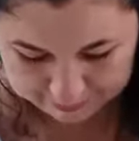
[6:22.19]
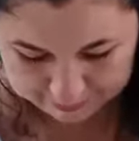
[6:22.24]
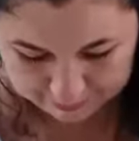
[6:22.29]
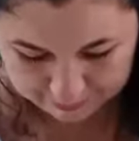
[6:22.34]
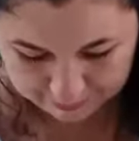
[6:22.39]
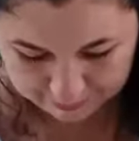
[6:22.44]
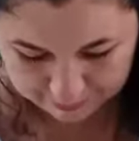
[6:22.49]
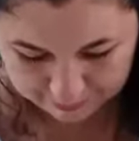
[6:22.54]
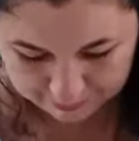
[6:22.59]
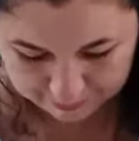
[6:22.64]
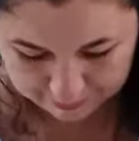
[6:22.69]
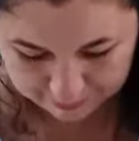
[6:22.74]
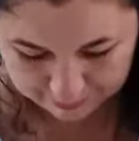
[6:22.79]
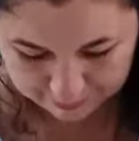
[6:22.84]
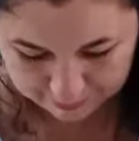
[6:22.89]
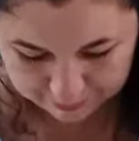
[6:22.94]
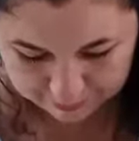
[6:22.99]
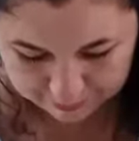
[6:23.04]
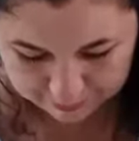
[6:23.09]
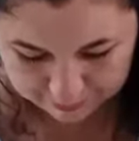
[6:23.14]

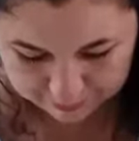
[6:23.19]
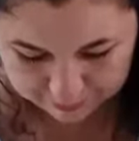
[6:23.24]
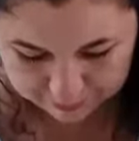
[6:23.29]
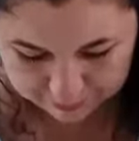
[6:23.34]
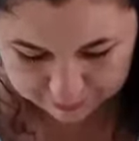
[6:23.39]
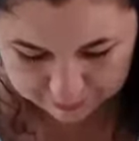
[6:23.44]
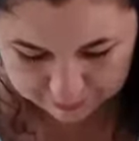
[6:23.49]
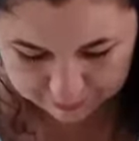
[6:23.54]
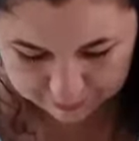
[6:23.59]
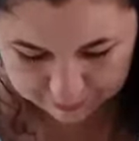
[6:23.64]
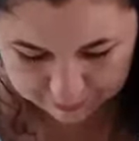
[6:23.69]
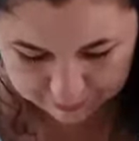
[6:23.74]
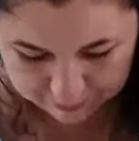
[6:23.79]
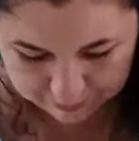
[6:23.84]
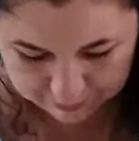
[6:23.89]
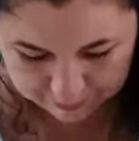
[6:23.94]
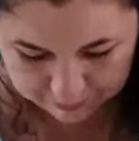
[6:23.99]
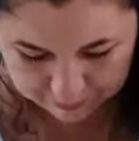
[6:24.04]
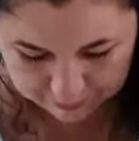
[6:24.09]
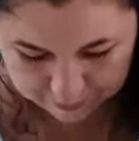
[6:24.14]

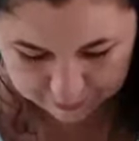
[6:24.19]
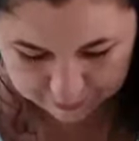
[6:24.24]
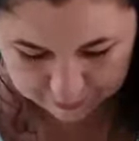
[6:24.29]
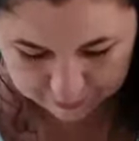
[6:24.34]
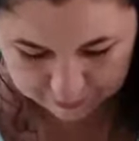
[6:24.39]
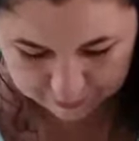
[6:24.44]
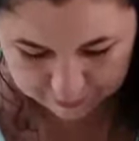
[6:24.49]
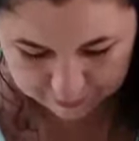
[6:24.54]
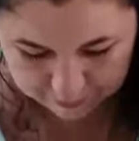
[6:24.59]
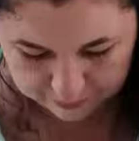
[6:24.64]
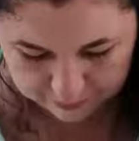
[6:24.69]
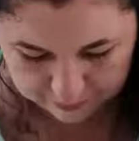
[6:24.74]
Nobody speaks.